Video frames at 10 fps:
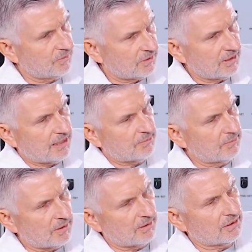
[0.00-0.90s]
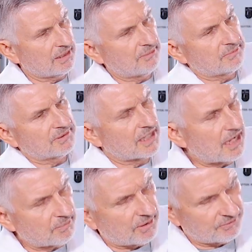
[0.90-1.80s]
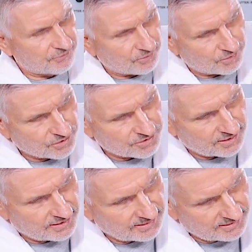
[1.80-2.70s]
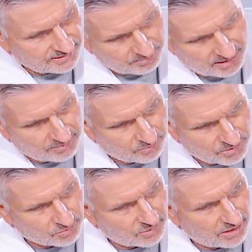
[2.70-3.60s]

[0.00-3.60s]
clamp the top on first, and then the bottom ones will